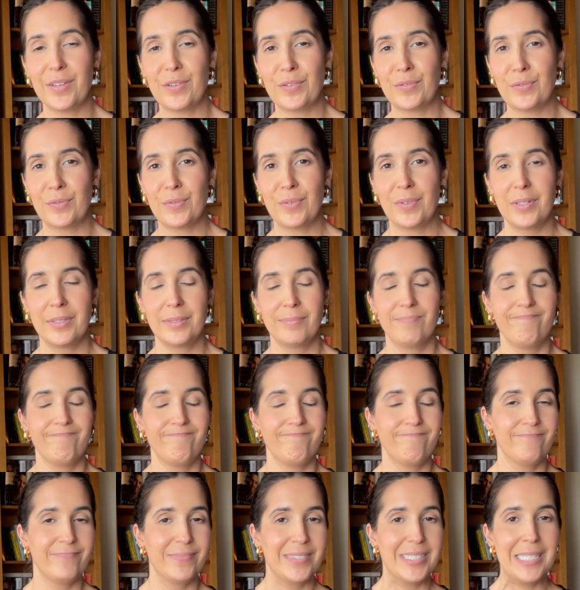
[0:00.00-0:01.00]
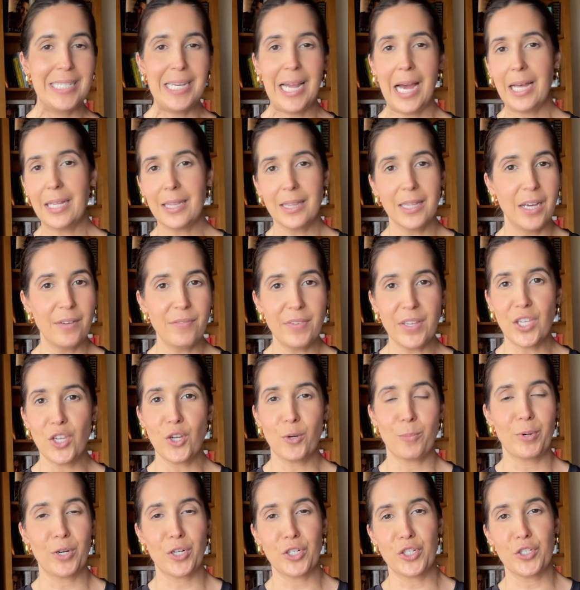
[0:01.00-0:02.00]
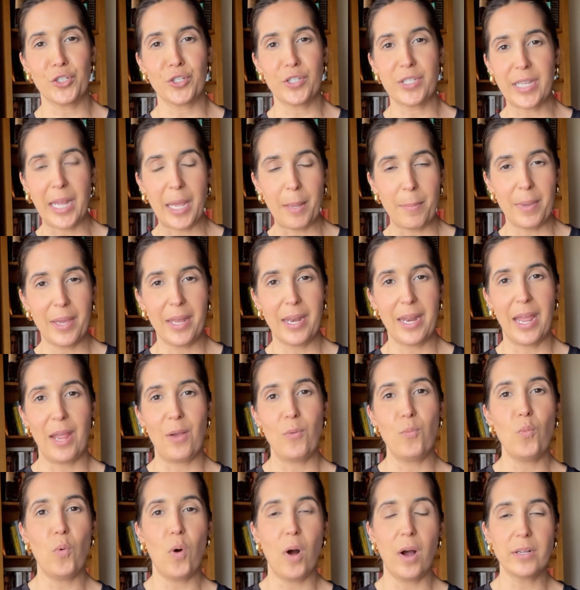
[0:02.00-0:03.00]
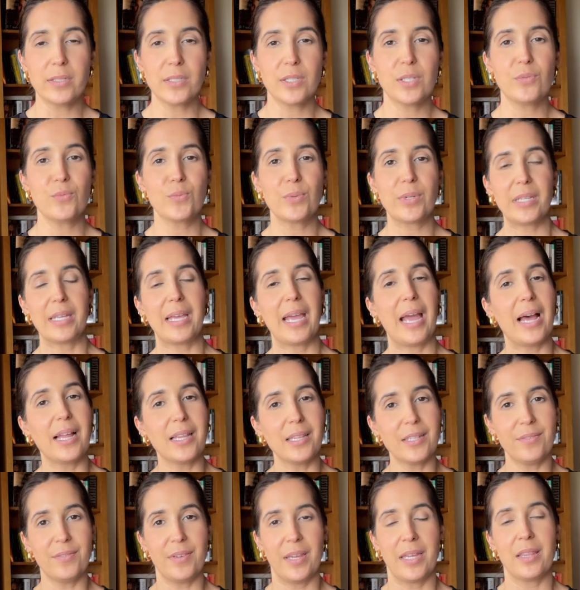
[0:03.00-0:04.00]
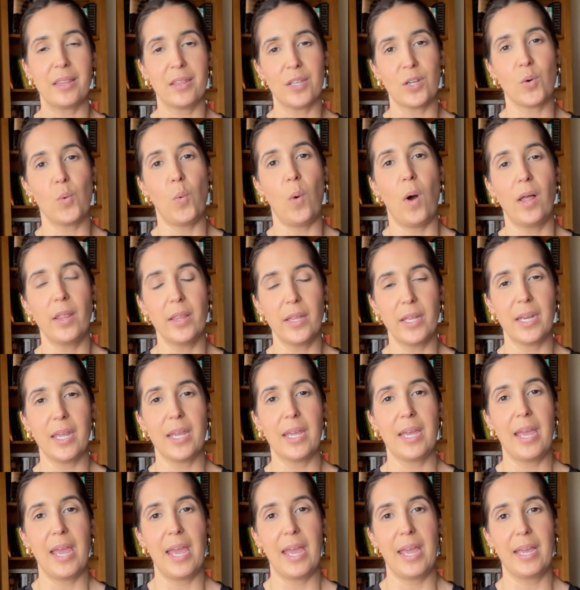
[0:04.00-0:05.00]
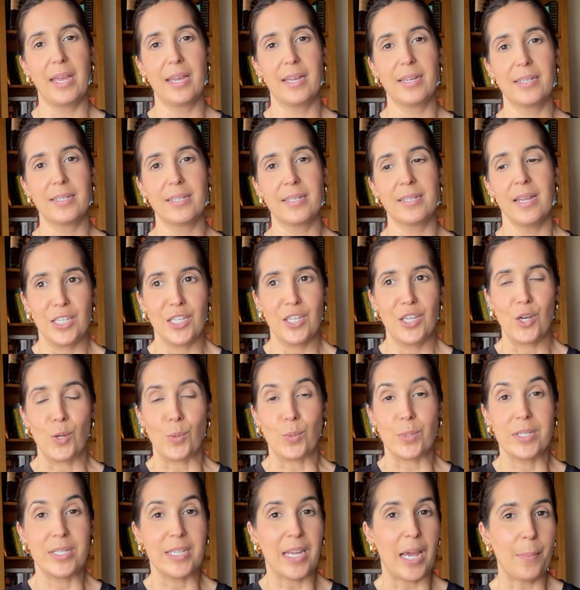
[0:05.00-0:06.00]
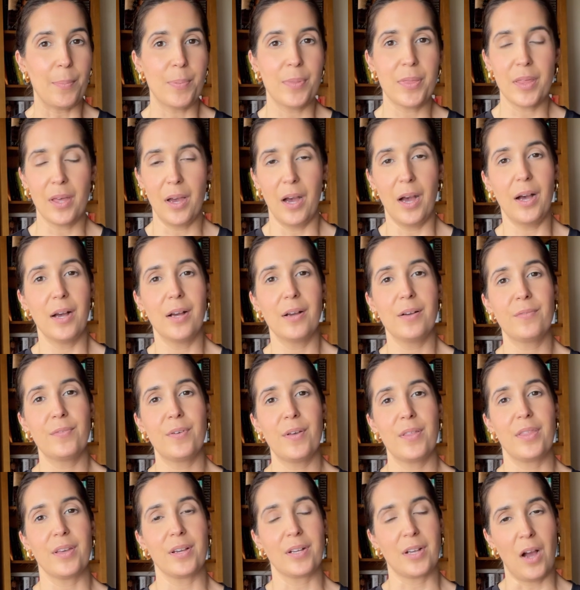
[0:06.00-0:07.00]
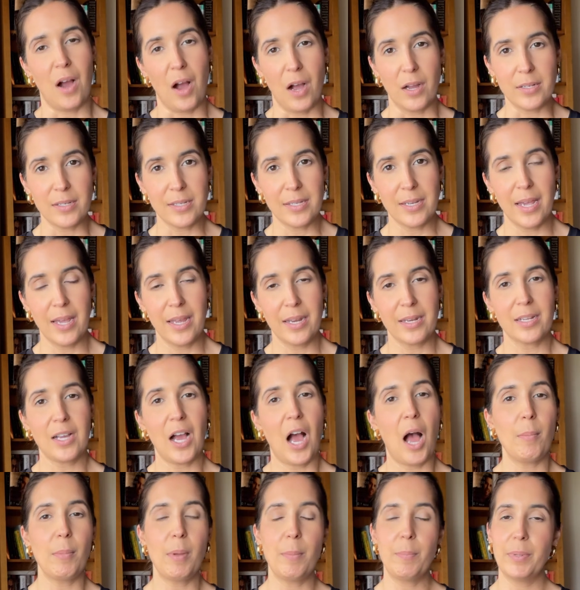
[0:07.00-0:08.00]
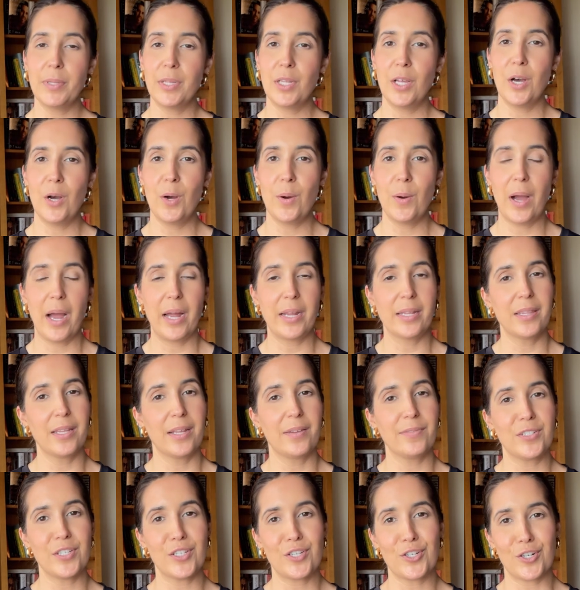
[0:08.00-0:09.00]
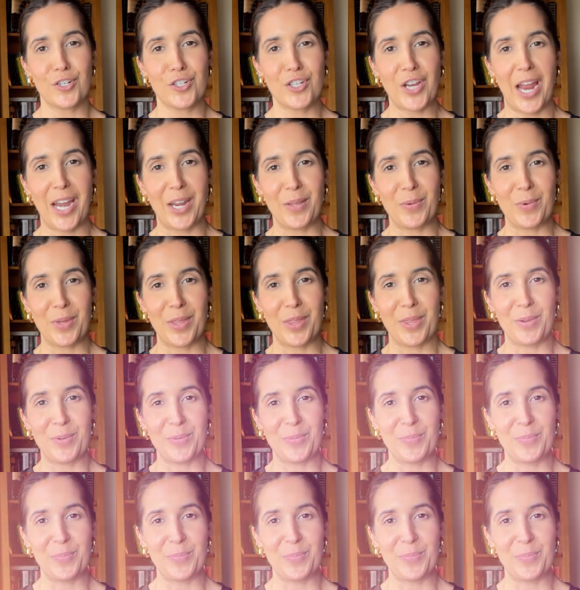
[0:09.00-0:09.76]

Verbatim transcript: of not loving your personal statement and want to really elevate the quality and, you know, depth of the content? Comment below. I'd love to start chatting with you.